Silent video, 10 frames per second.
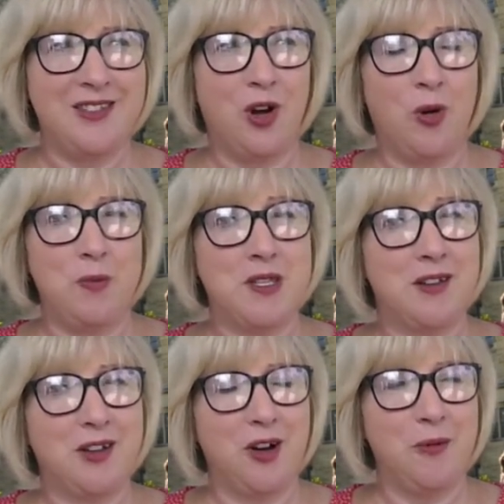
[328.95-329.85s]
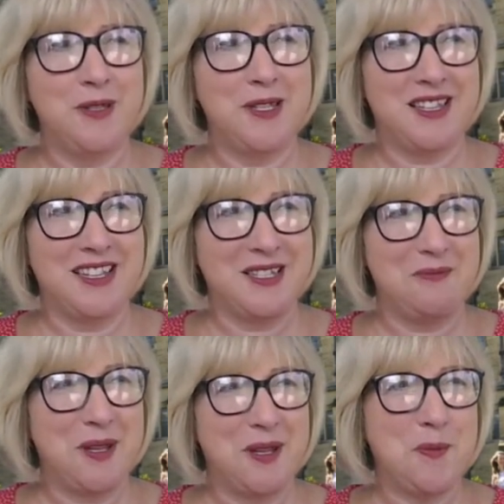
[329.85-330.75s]
not OBS and GOBS as they're
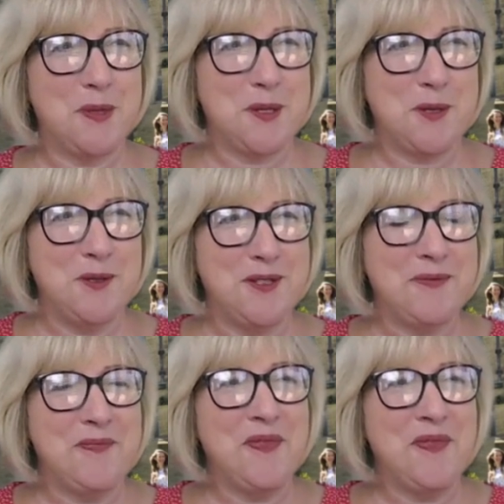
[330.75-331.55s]
sometimes called,